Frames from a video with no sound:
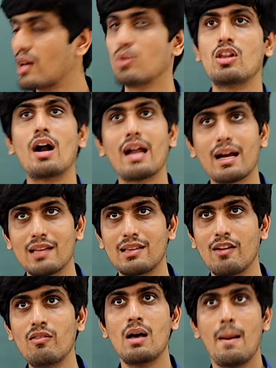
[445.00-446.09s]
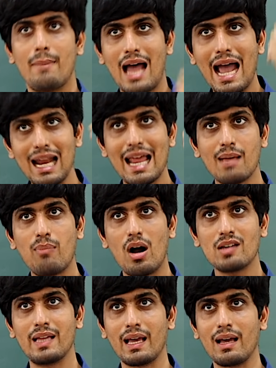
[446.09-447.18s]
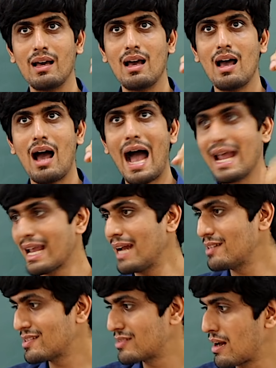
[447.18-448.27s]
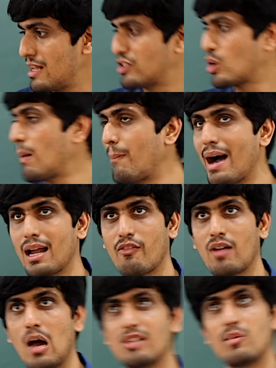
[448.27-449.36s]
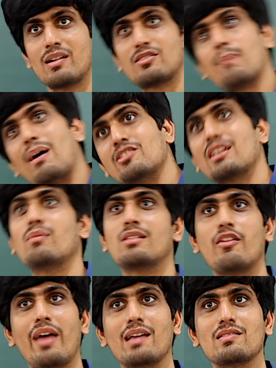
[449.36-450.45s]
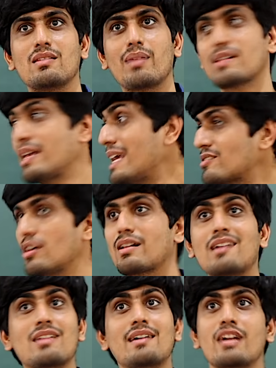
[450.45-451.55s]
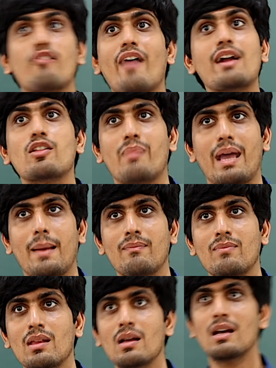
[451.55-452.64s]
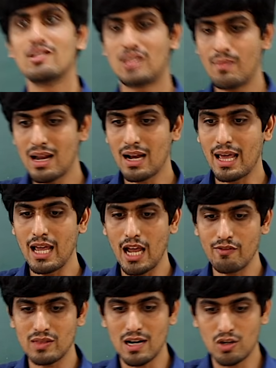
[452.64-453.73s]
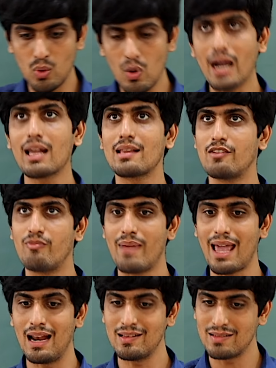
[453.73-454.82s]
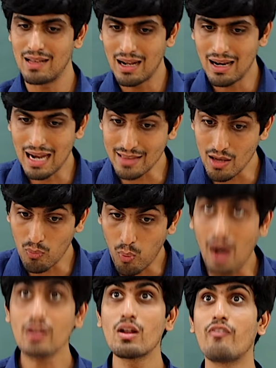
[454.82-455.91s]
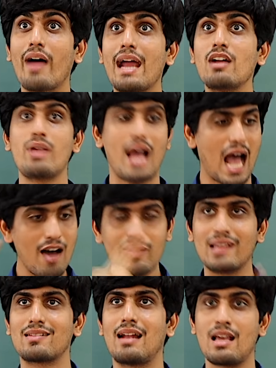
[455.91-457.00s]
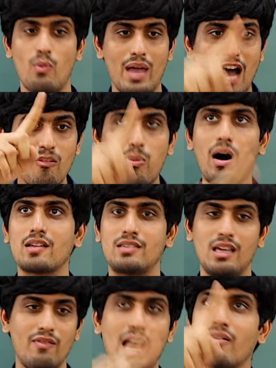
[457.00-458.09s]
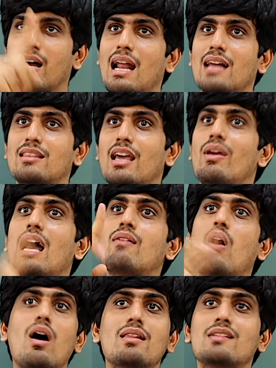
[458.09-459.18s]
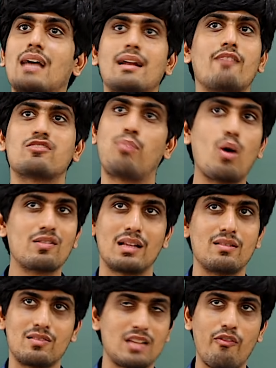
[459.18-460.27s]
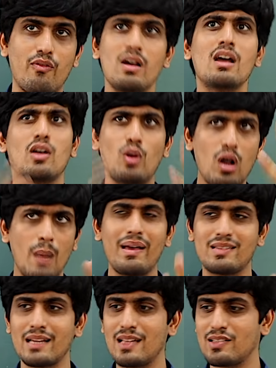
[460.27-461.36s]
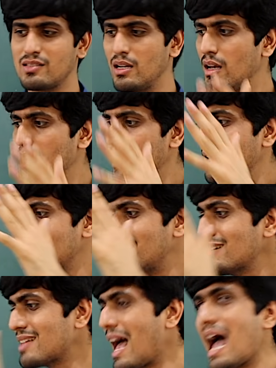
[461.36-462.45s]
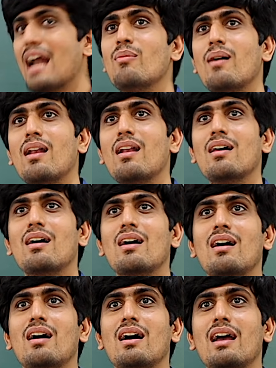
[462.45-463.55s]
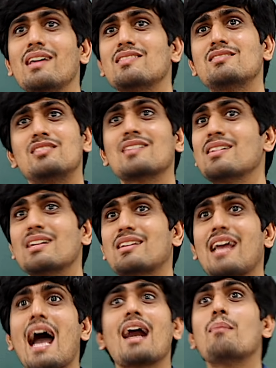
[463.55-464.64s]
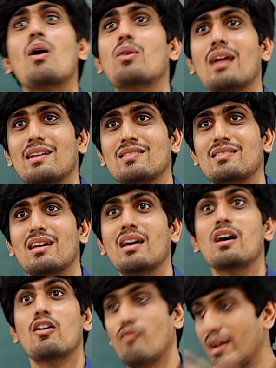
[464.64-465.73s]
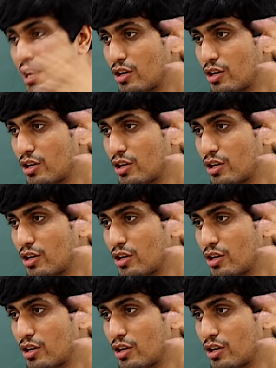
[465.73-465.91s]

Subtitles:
who's not aggressive, but I like boxing, I can just suddenly throw a pair of gloves at him and start punching him in the face because he is not consenting to fight with me. Similarly, if there are two aggressive males and they want to fight, we have wrestling, we have boxing, we have karate, we have all these kind of sports and stuff. The Olympics exist. This animal doesn't care about us. When the